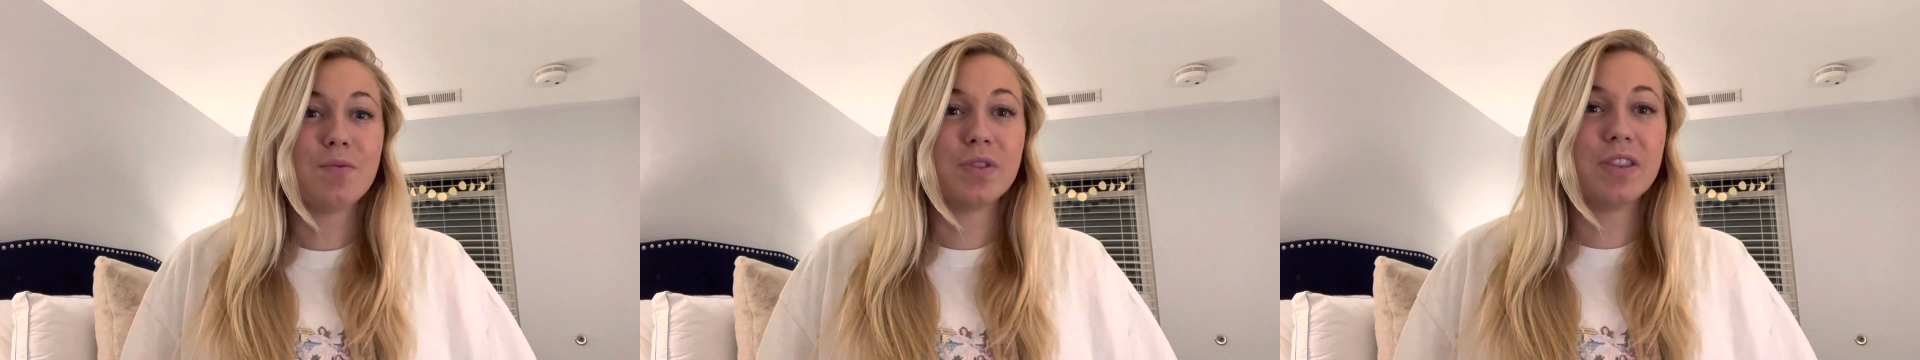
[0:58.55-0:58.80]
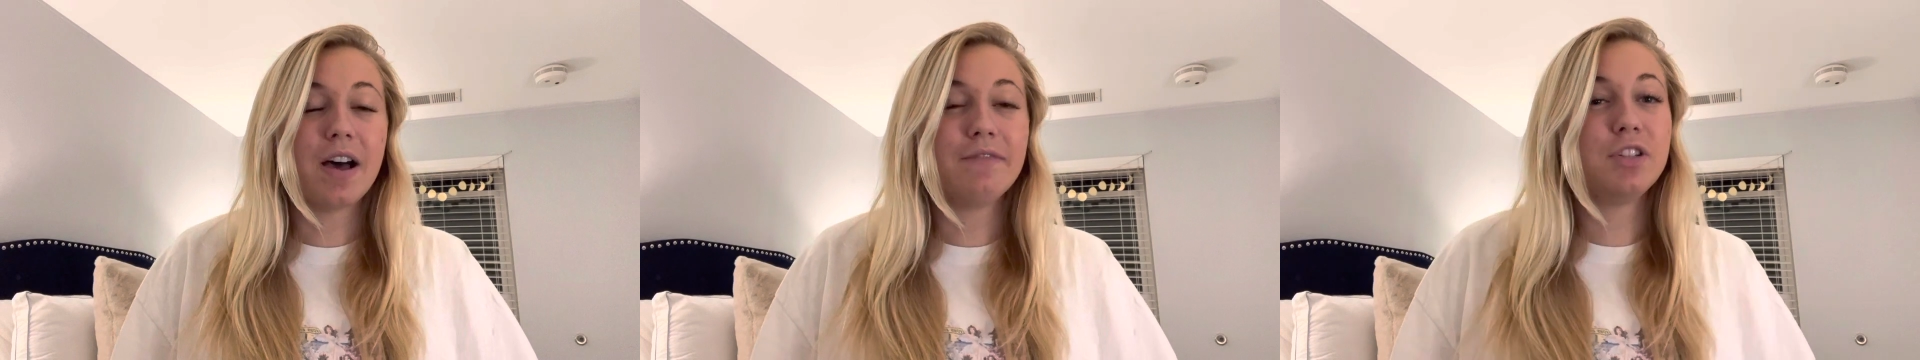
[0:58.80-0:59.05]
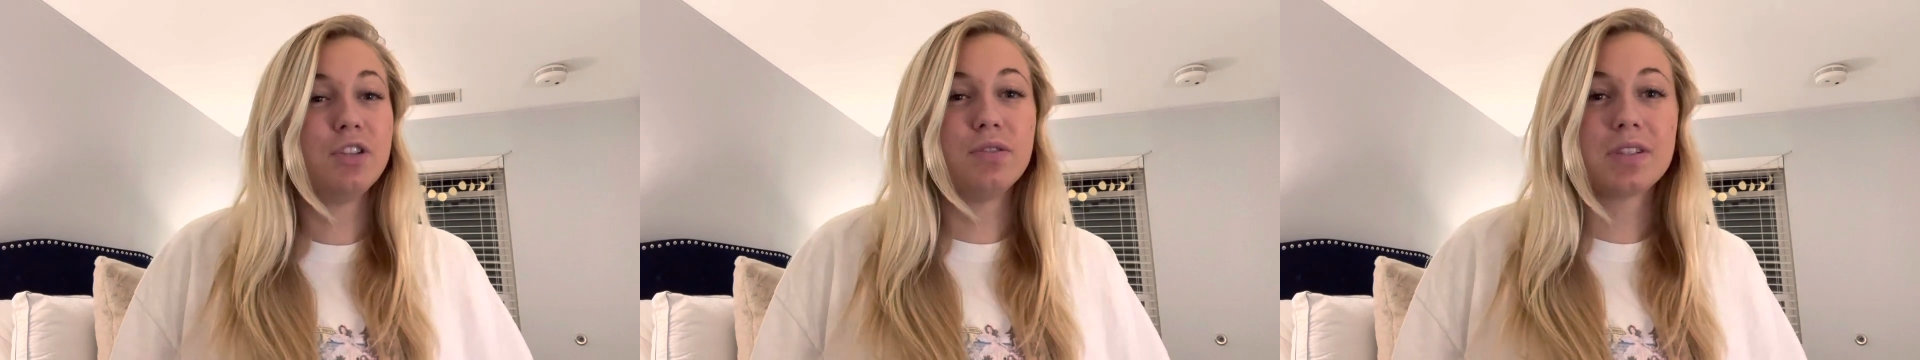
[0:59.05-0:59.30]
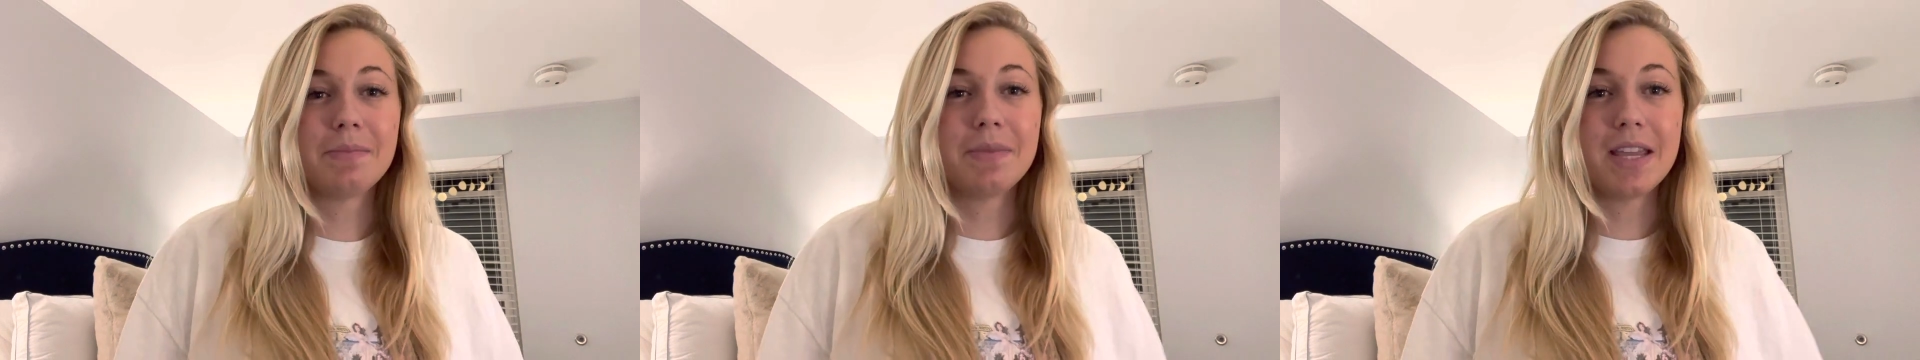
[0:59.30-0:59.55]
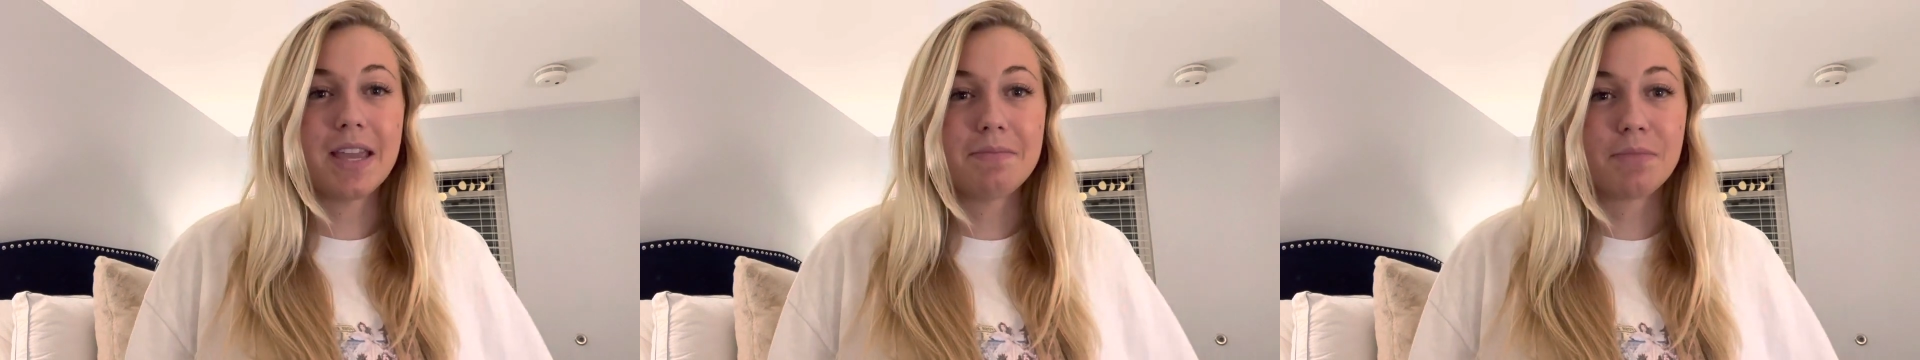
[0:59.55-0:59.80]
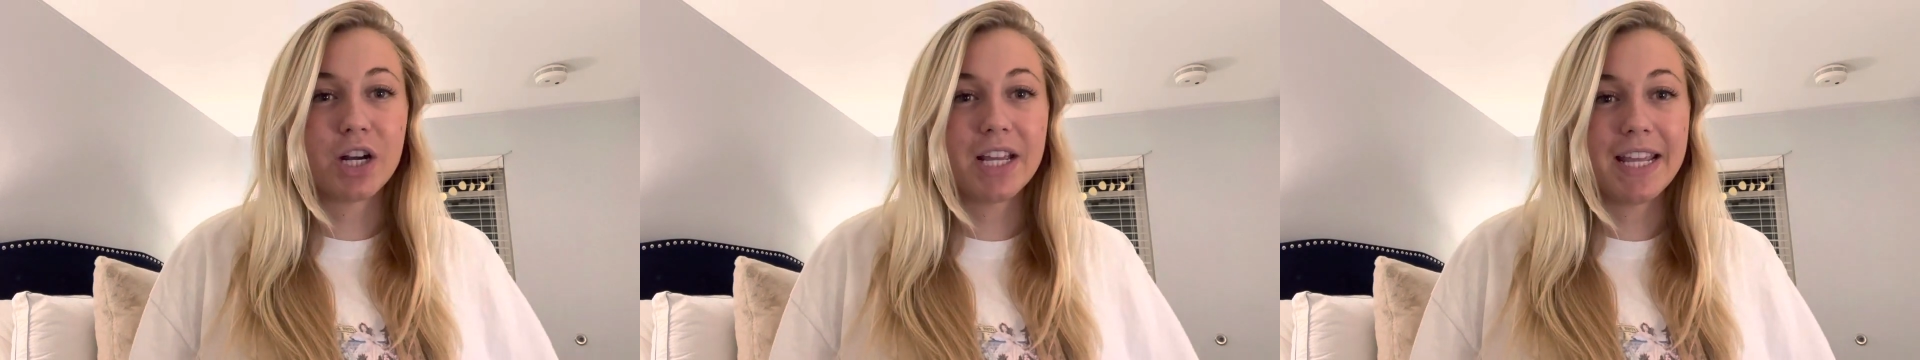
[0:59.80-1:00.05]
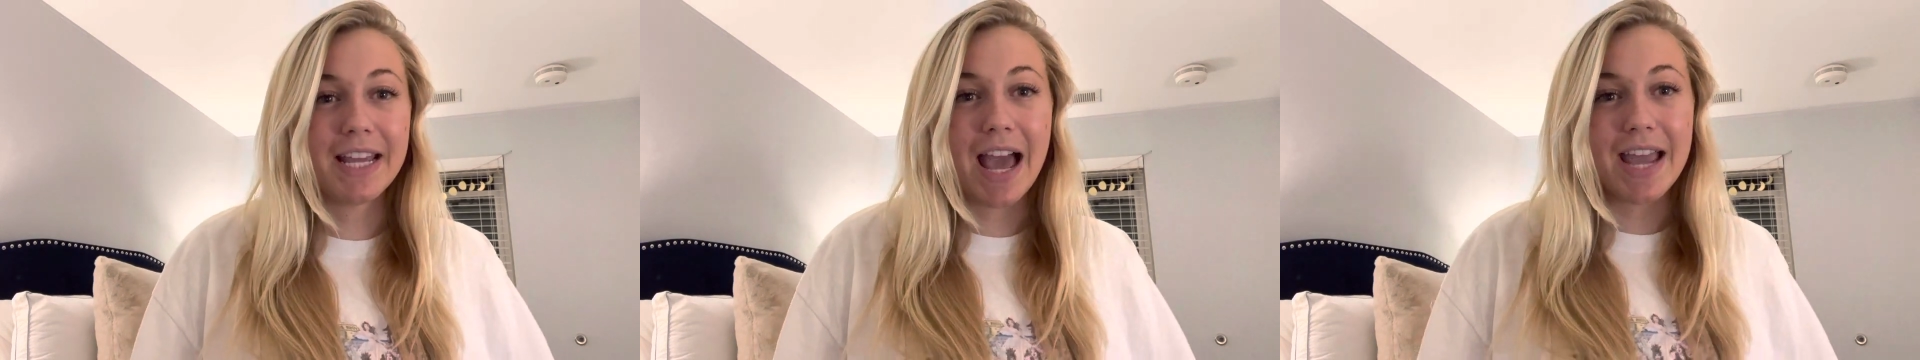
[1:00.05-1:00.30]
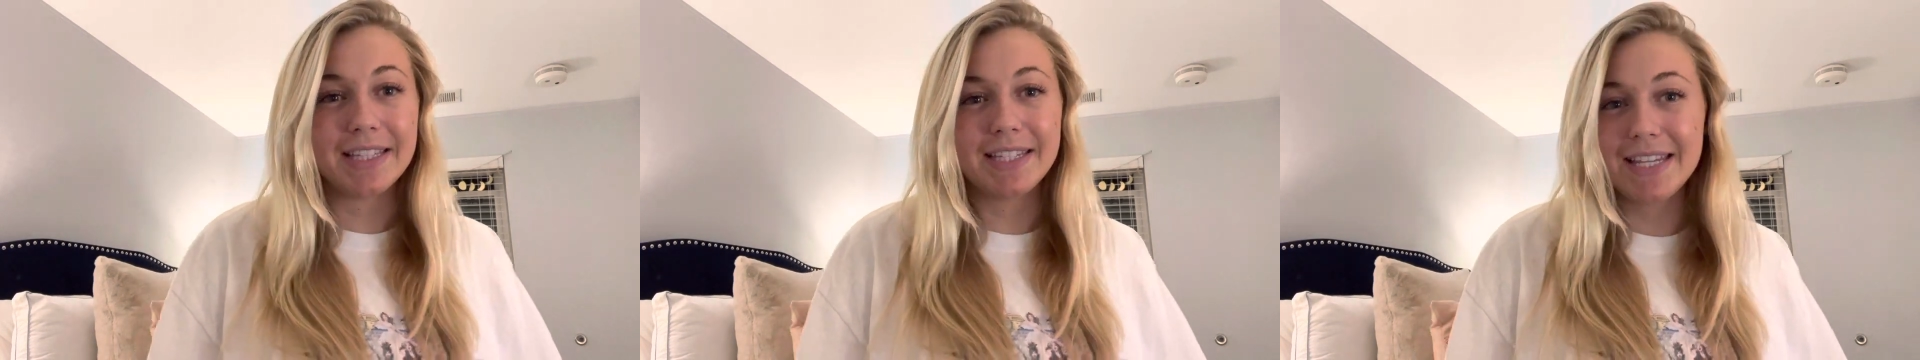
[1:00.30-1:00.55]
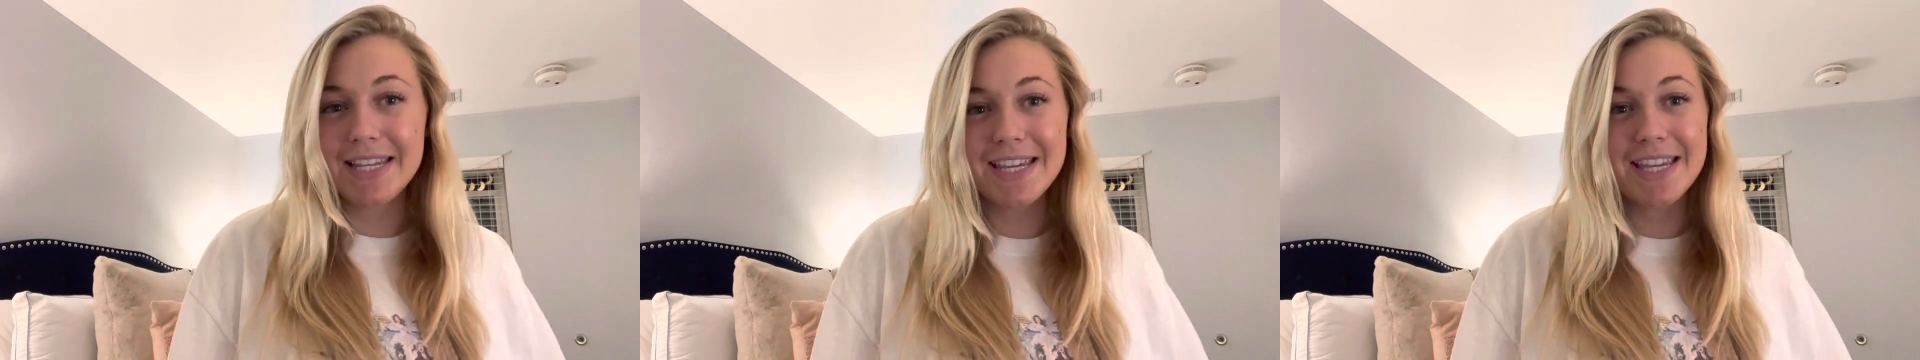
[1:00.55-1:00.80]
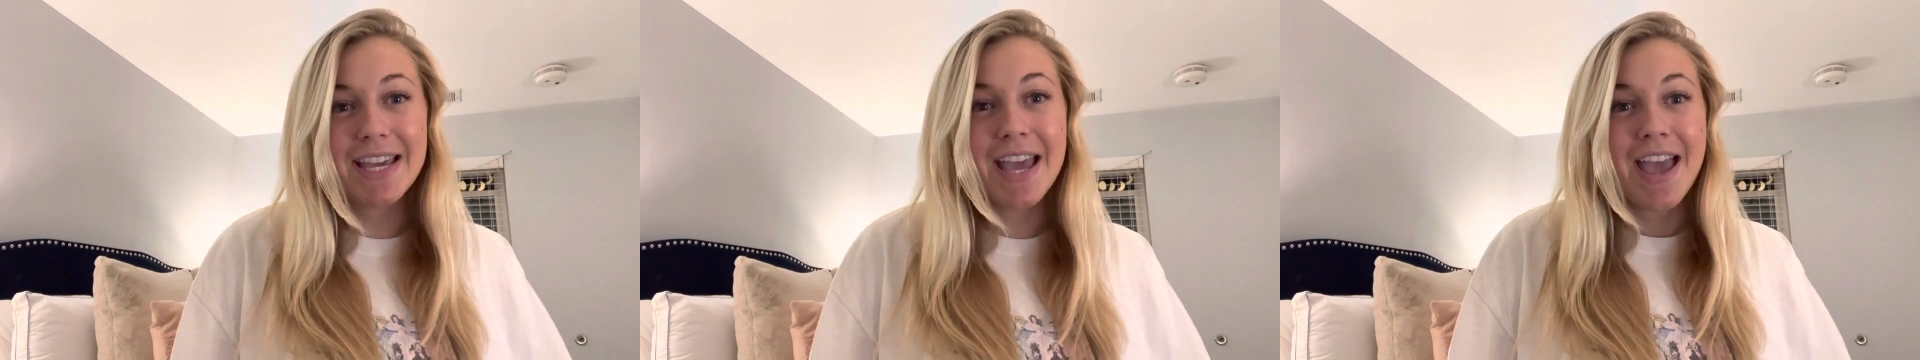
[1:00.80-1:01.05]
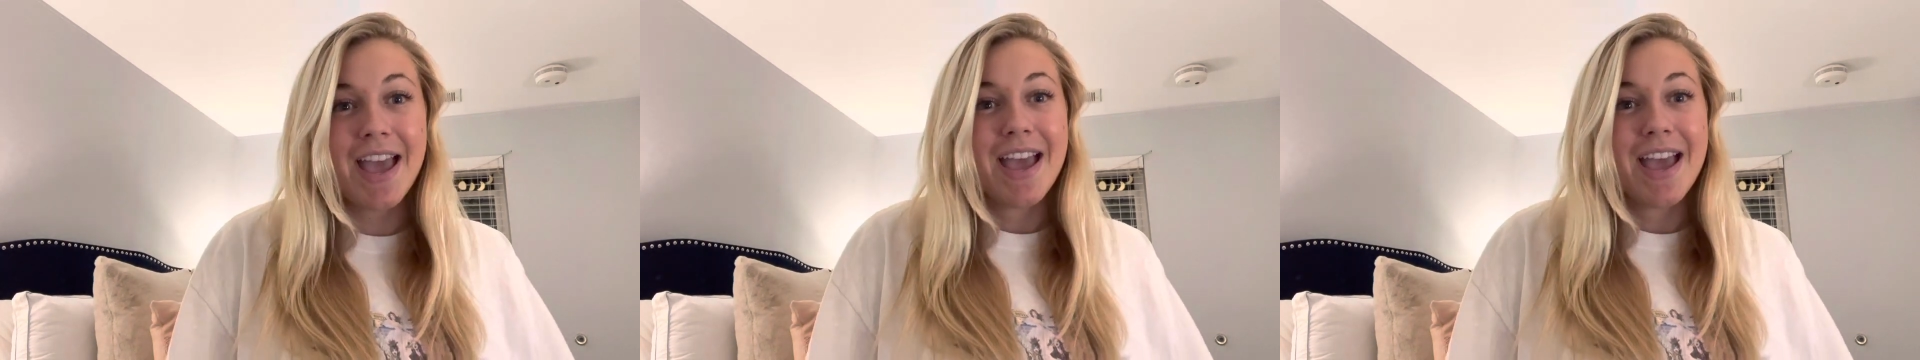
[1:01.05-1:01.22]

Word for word: would love to do something in marketing IT,